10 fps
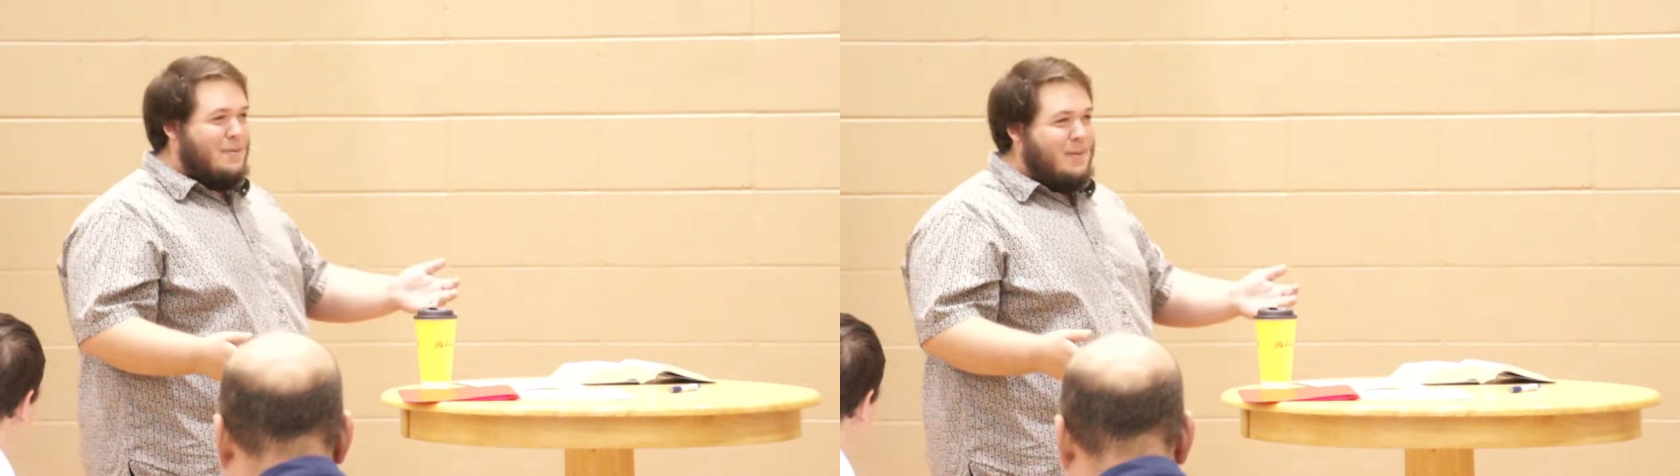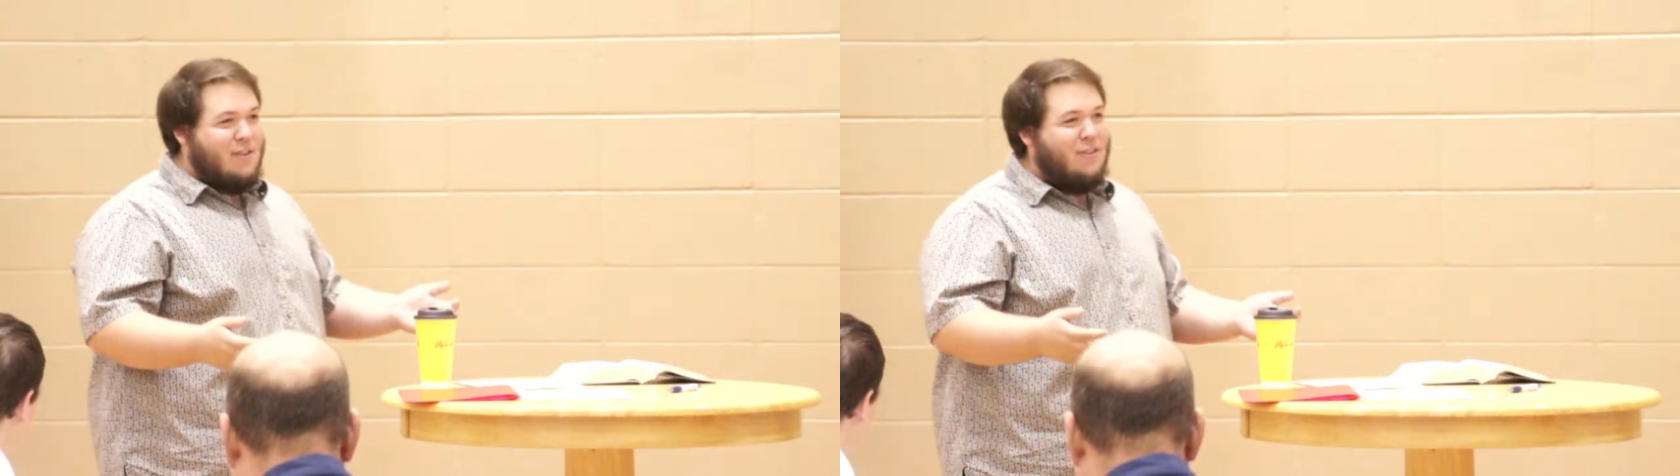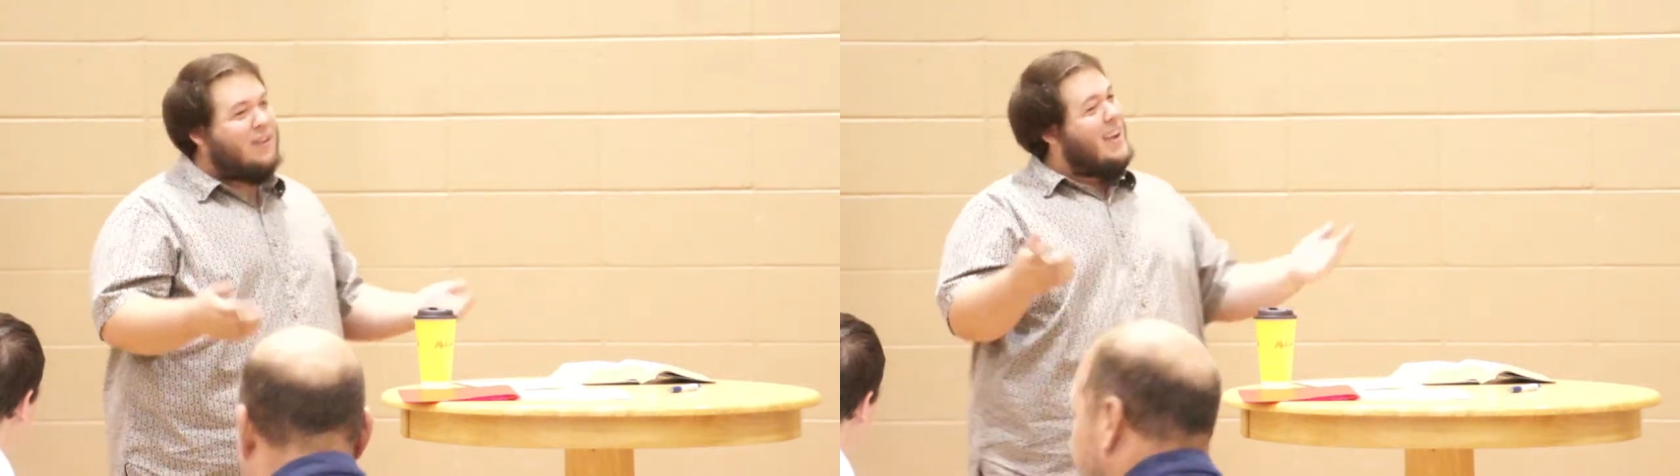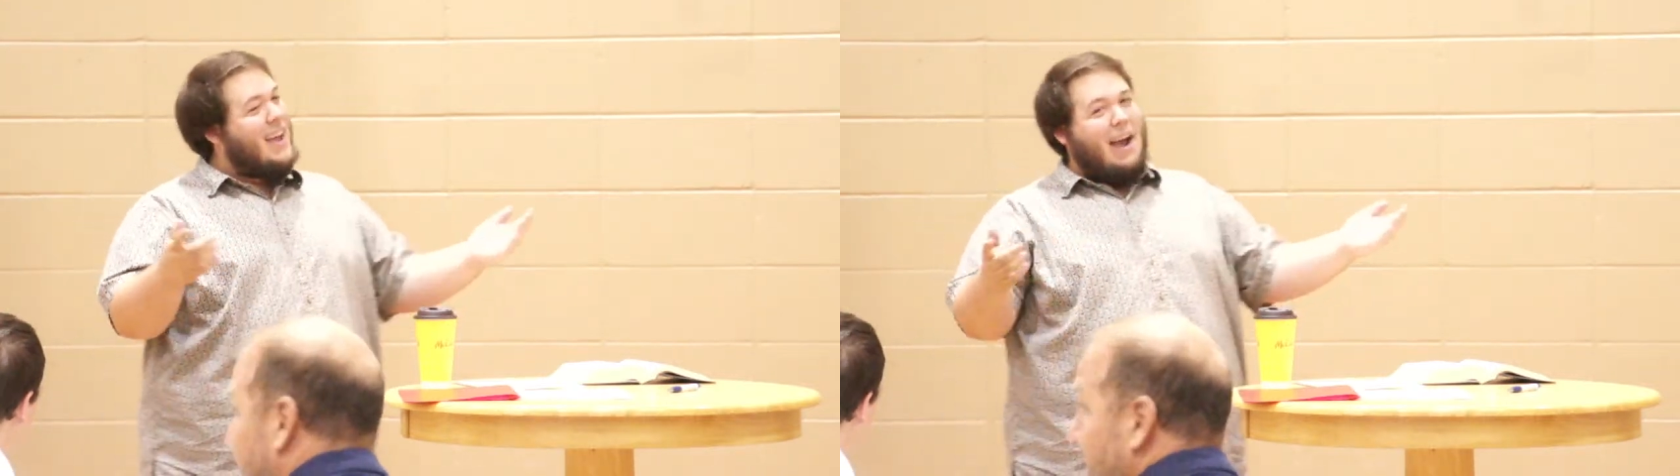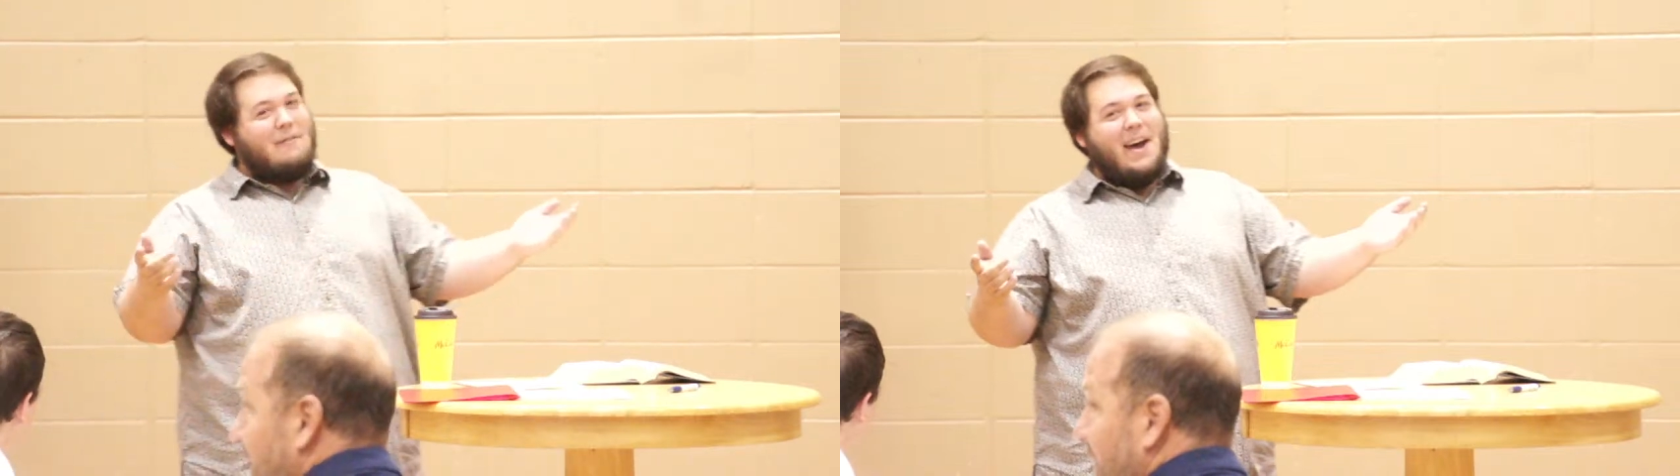which
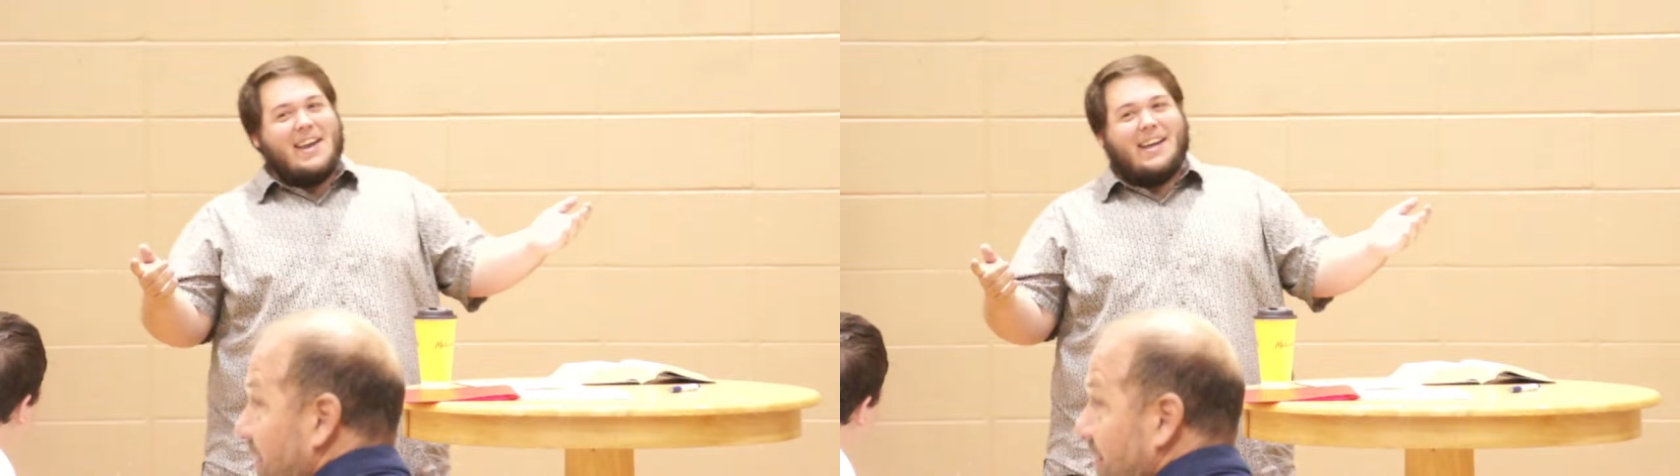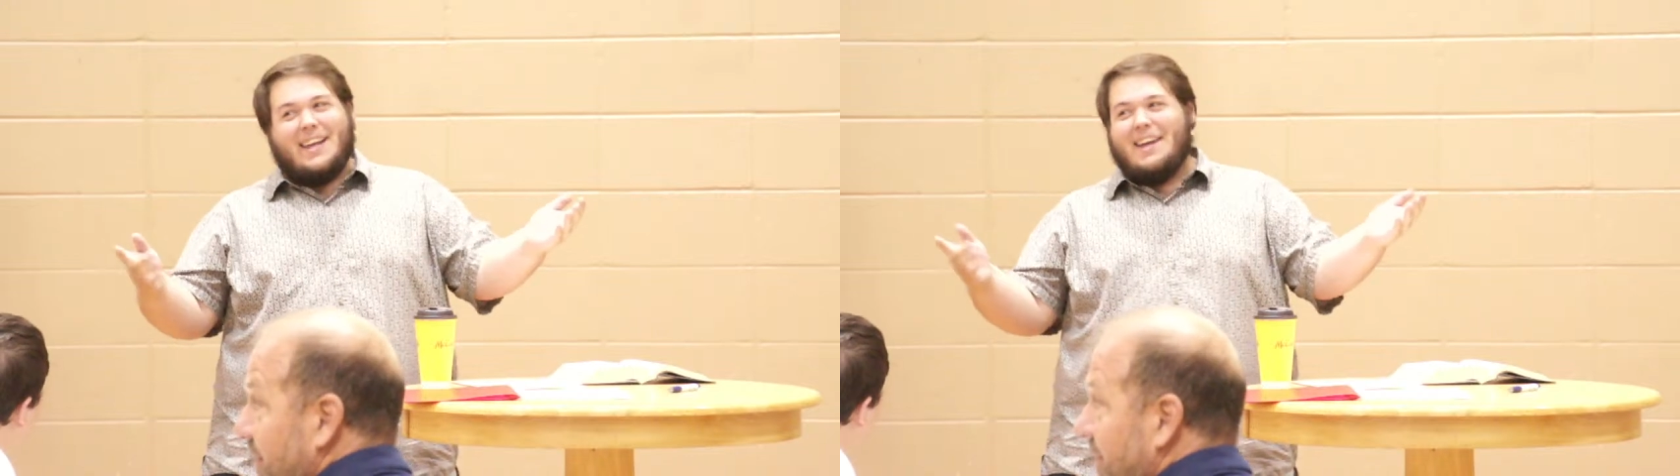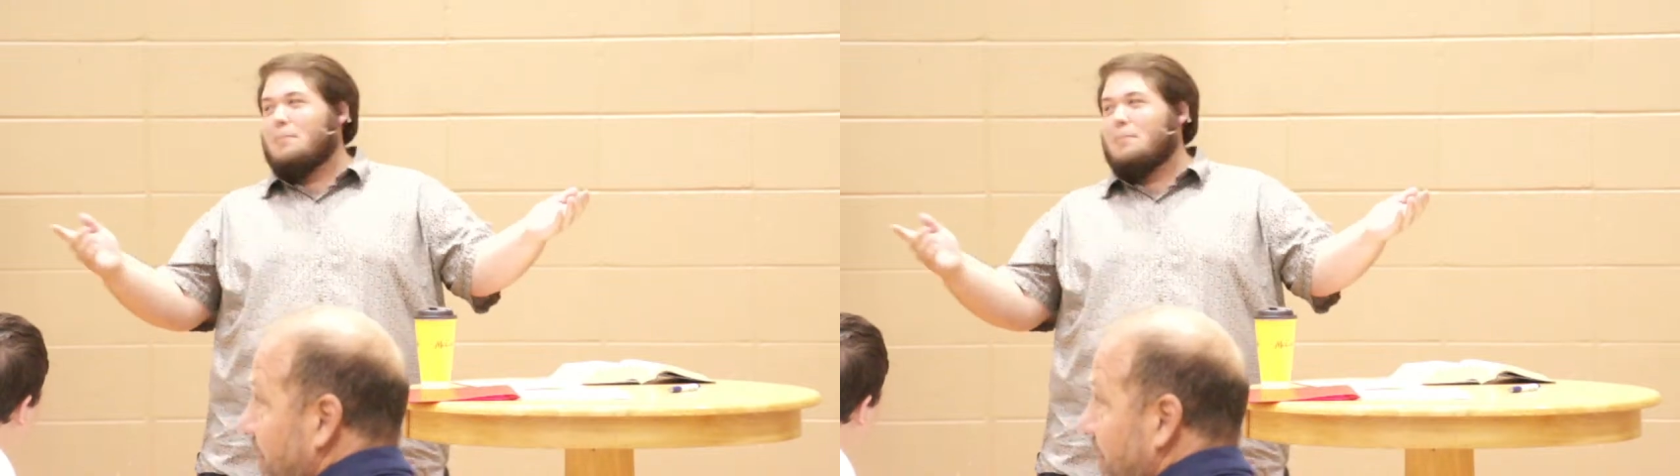ironically,